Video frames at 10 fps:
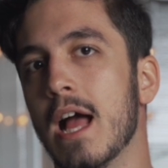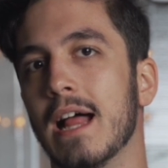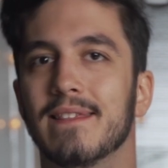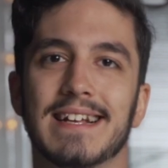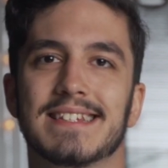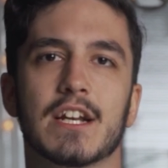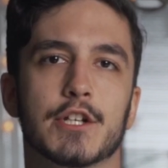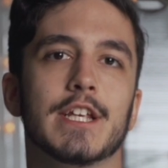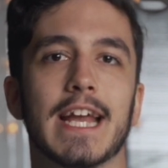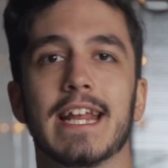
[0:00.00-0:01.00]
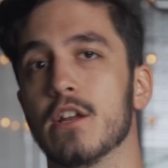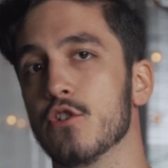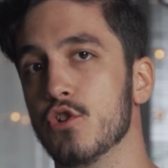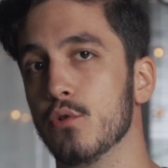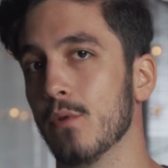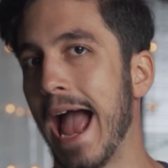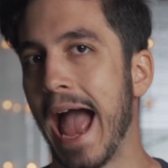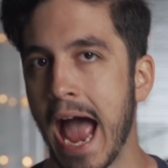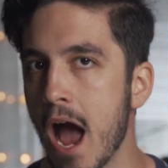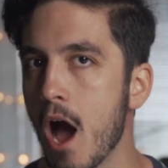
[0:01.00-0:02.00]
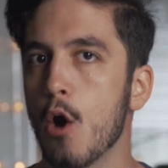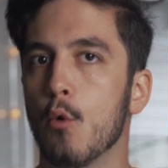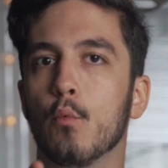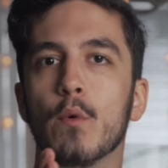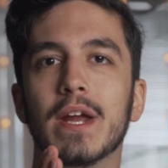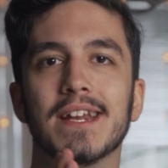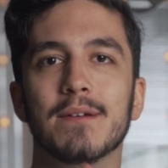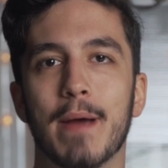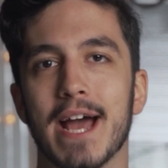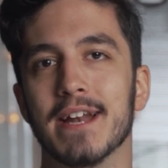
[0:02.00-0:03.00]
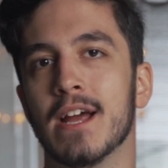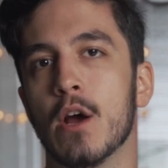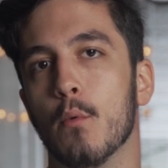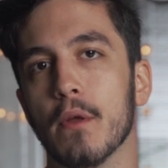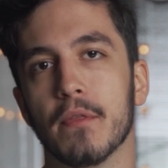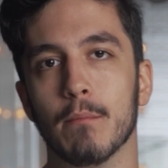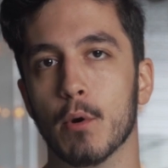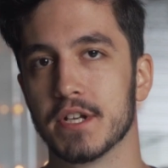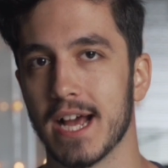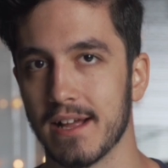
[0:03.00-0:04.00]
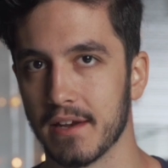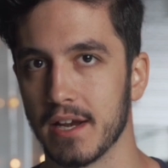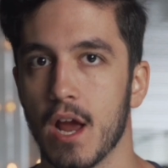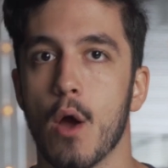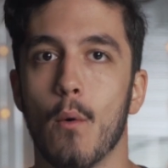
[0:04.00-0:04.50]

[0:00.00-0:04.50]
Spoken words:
let's actually get into how we can bet with immortality.